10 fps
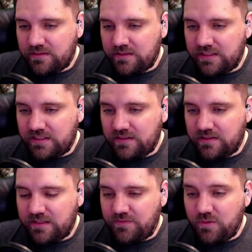
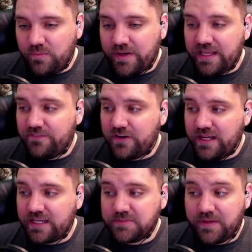then if you buy it for
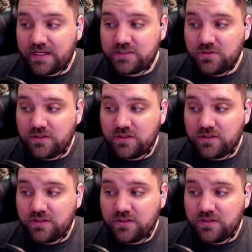Xbox,